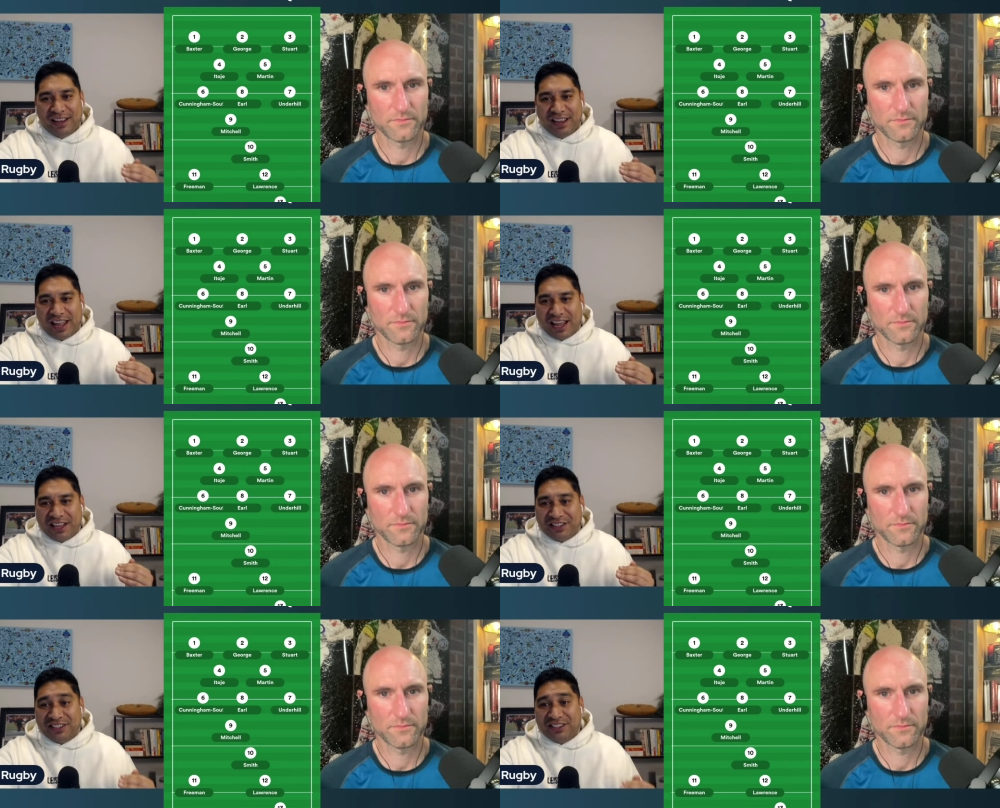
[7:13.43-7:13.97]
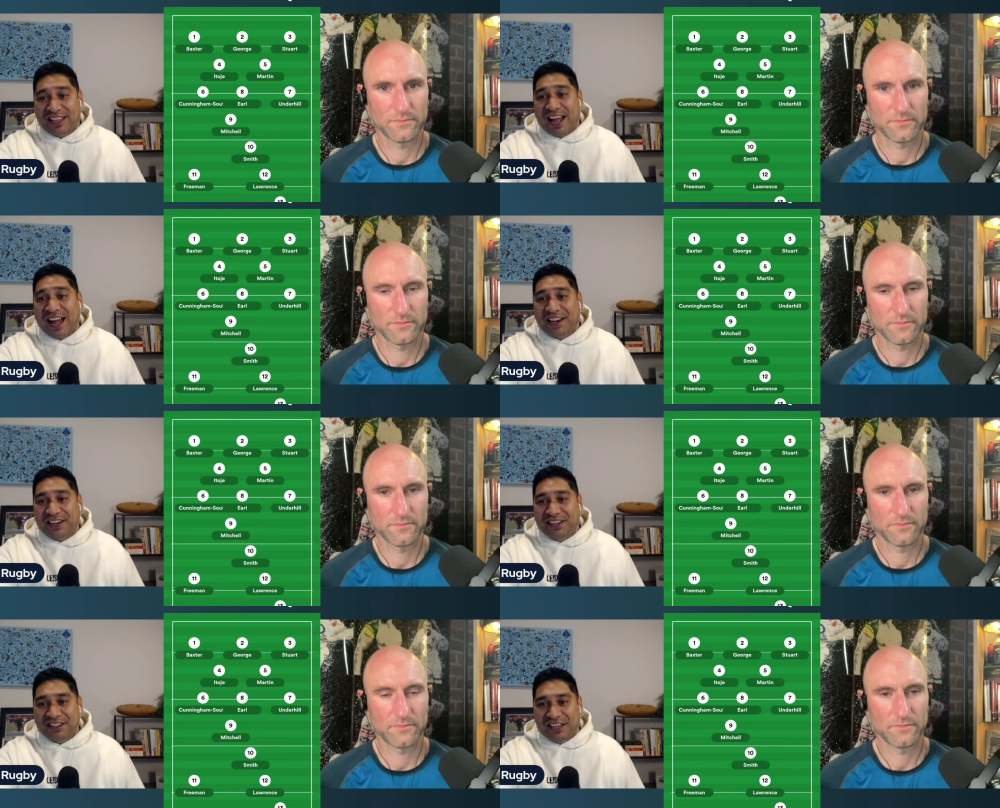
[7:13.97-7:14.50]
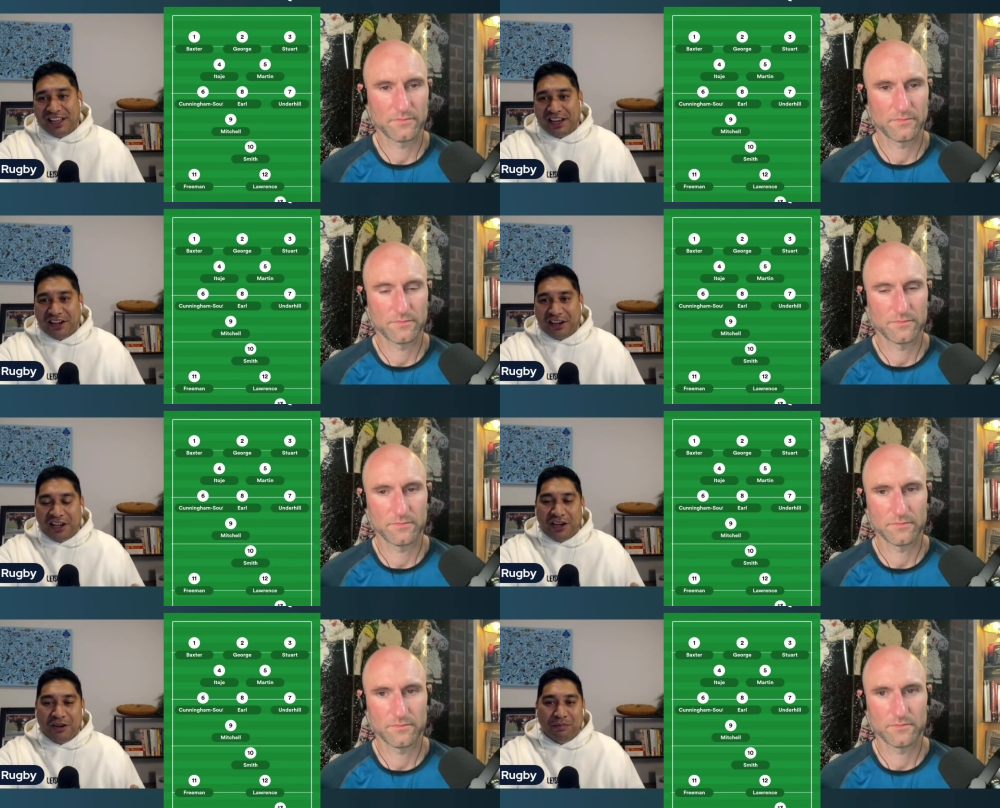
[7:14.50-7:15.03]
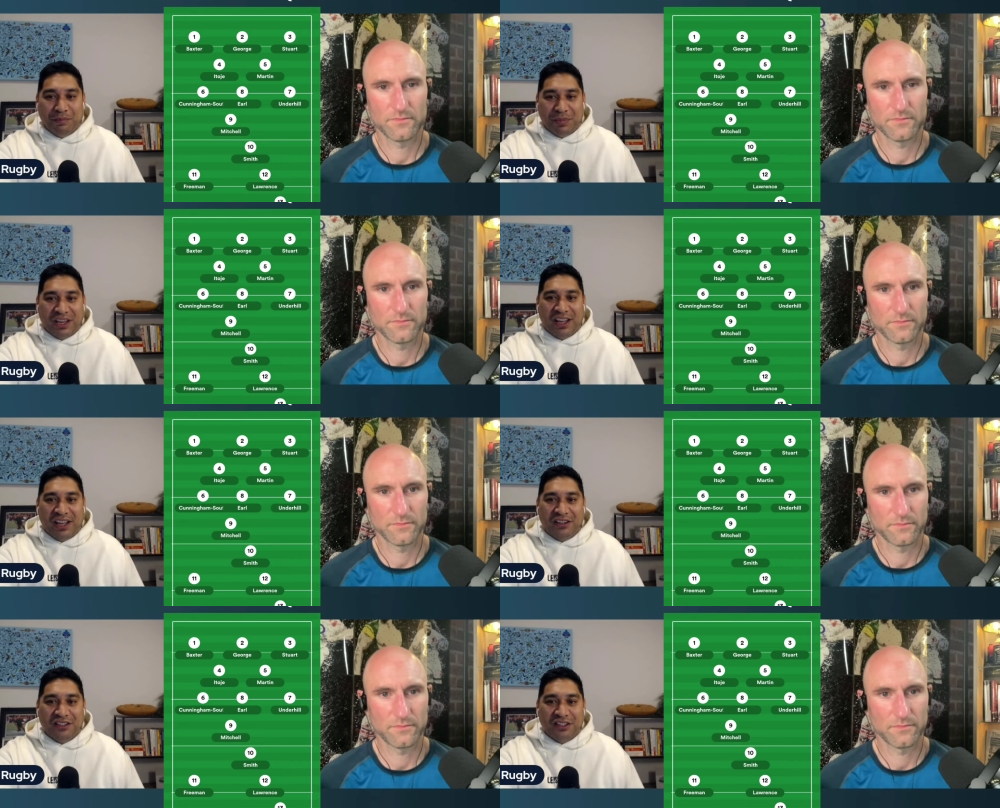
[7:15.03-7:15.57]
Speaker 1: as a starting 10 in big
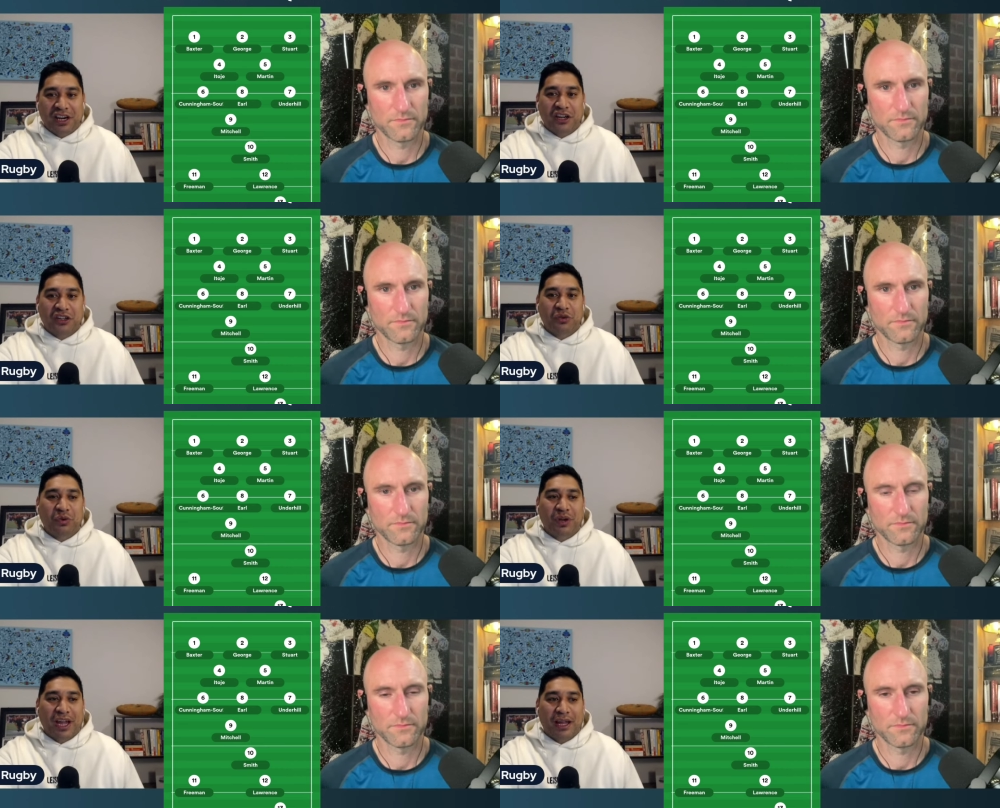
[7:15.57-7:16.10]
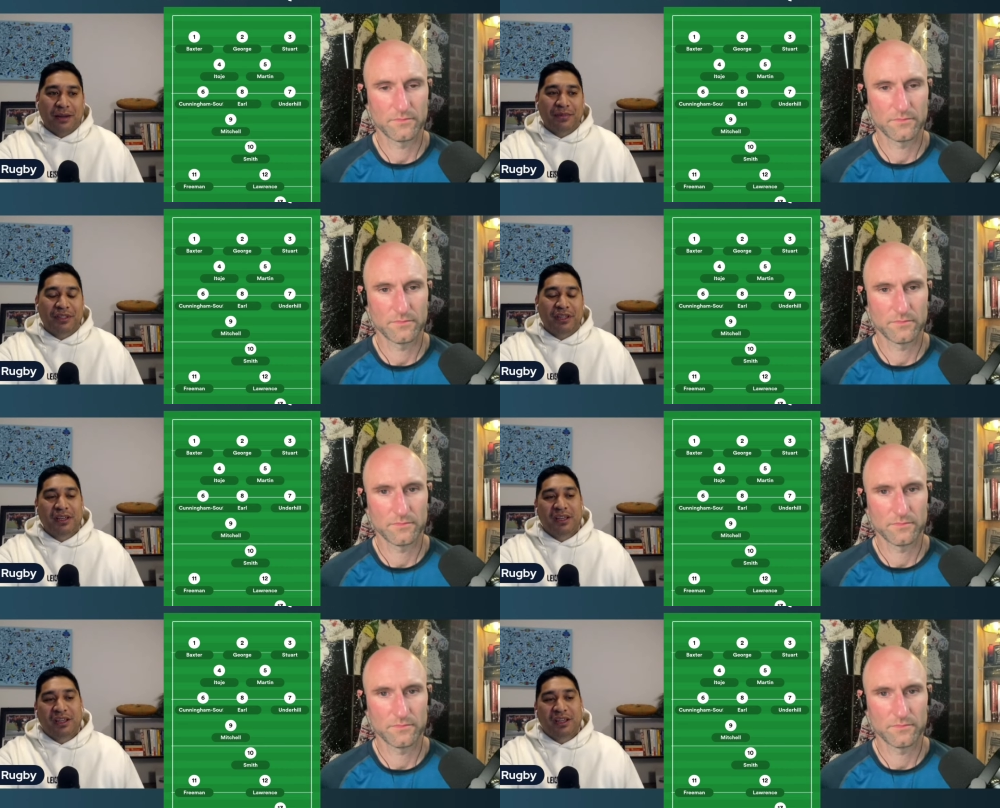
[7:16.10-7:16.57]
international games.